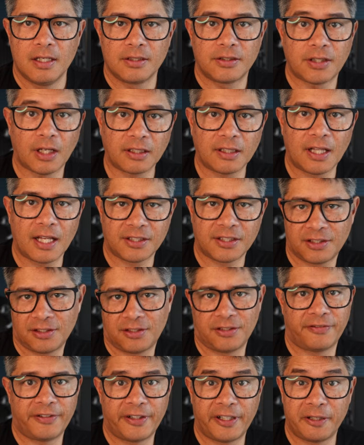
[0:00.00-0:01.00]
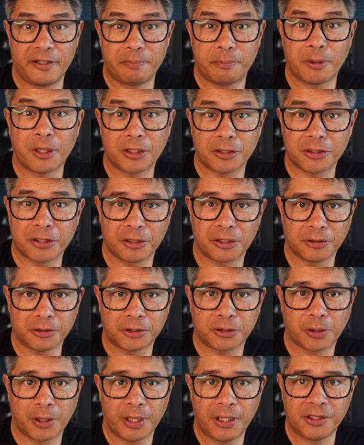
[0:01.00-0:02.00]
Sunglasses are a very personal
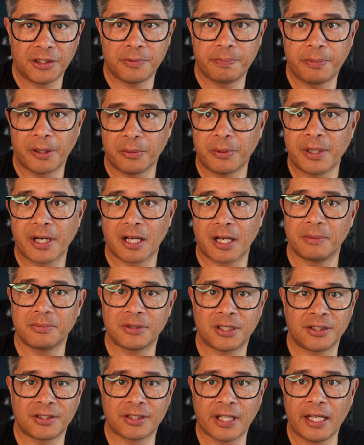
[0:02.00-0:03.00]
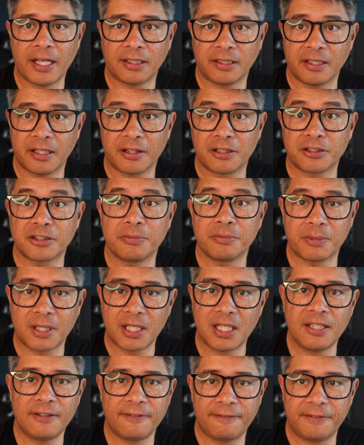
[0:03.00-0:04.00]
choice, but when it comes to cycling, there's some
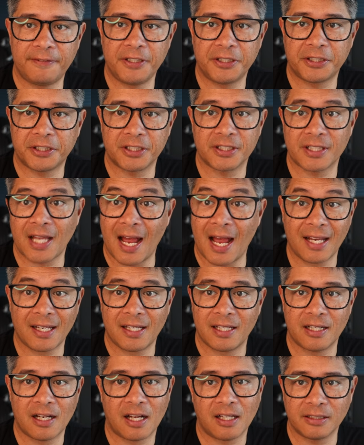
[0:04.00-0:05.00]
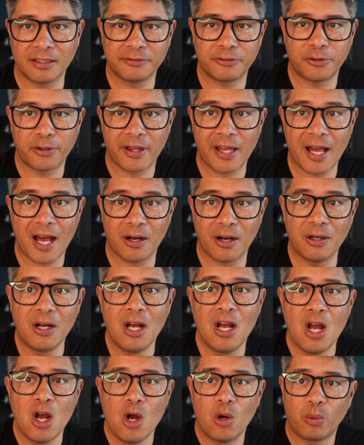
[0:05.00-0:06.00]
key features I cannot live without.
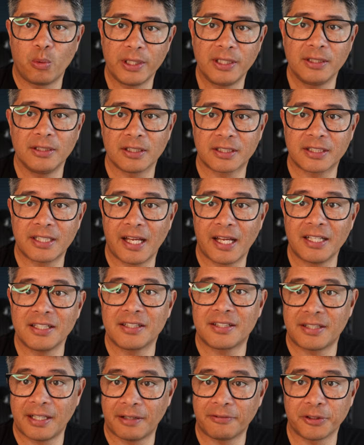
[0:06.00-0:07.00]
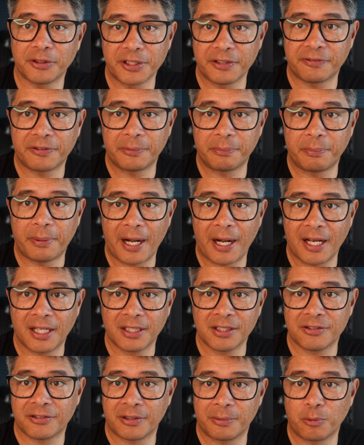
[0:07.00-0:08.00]
We looked at several different
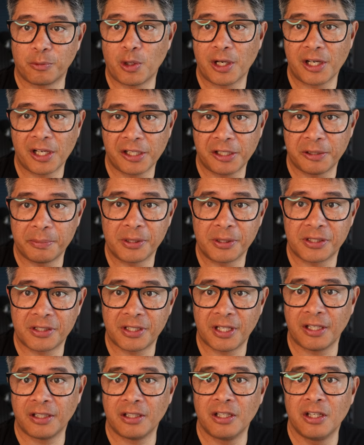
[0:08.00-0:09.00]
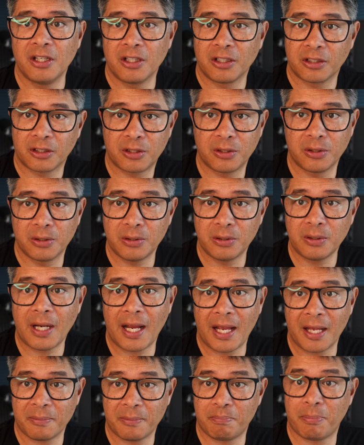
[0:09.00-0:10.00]
brands from 100%, KU,
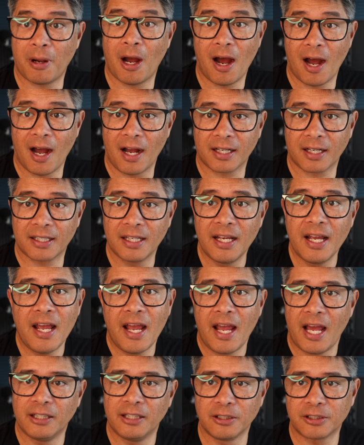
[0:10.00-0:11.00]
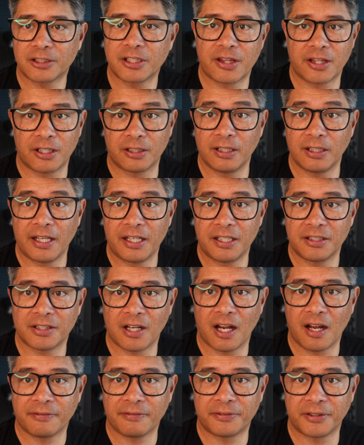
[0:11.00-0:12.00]
and POC, and looked at their latest
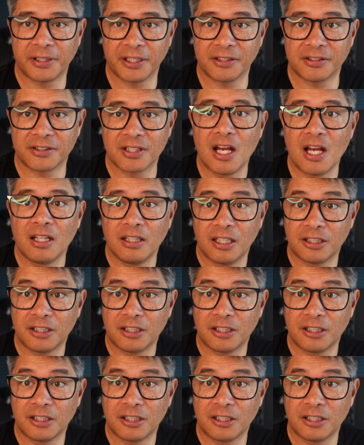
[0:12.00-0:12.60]
offerings.